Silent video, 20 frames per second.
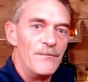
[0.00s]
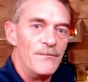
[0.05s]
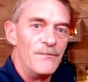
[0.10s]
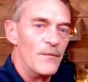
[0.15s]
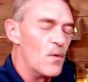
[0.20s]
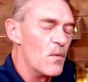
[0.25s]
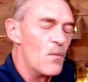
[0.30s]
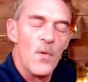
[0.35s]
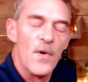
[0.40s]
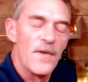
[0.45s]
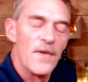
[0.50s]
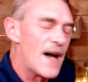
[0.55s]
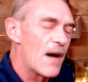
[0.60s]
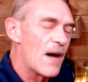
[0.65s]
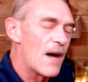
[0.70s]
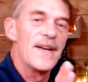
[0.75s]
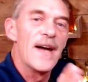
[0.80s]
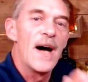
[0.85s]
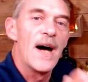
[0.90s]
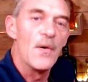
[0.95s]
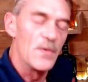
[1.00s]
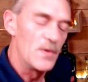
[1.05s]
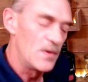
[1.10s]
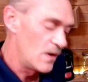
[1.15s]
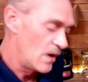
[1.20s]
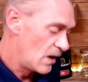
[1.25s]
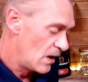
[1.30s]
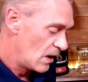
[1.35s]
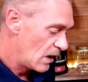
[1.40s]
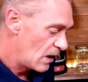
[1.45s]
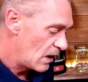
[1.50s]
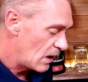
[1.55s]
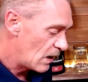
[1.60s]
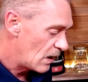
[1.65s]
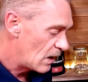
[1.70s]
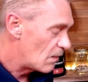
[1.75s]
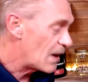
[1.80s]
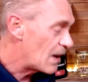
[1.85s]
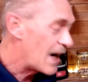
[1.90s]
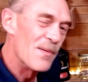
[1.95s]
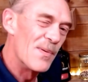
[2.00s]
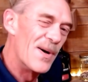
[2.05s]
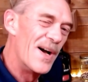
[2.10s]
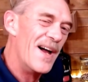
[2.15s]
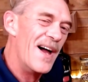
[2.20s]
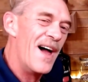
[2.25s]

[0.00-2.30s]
without a doubt. I